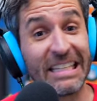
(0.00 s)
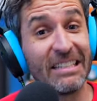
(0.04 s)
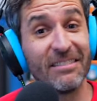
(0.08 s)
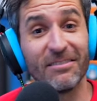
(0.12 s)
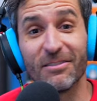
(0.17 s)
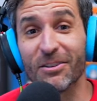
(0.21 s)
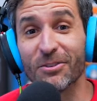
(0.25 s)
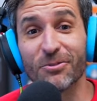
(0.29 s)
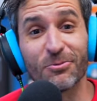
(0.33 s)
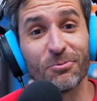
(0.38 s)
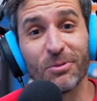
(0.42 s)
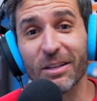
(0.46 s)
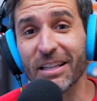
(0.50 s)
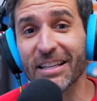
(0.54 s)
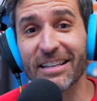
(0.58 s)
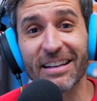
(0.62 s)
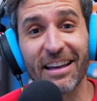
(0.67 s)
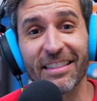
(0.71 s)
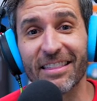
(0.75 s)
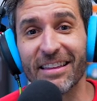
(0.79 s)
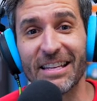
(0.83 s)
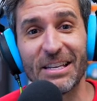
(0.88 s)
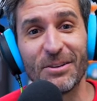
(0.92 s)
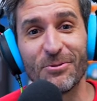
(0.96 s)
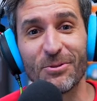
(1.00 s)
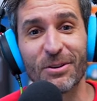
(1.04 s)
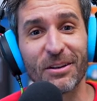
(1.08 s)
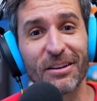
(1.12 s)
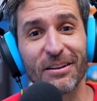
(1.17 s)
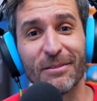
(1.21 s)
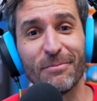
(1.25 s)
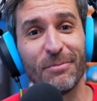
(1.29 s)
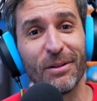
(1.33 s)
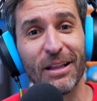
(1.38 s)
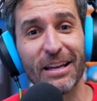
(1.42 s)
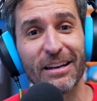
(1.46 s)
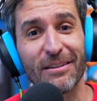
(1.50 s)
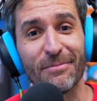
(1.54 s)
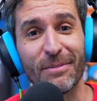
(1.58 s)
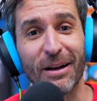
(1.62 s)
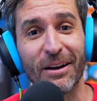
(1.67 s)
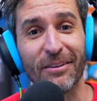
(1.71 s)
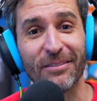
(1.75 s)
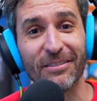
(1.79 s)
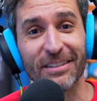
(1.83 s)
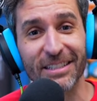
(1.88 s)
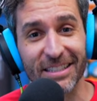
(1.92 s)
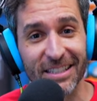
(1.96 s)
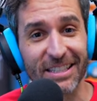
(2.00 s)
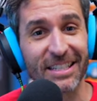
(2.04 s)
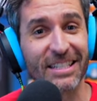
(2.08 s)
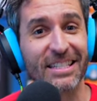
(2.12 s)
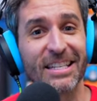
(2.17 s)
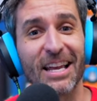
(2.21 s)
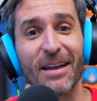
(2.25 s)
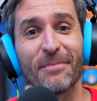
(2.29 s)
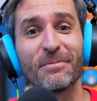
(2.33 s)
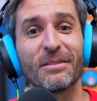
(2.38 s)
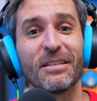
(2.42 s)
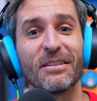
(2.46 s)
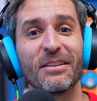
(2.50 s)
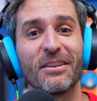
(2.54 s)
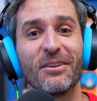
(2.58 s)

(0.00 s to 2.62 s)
there's really nothing you could complain about. This is the Samson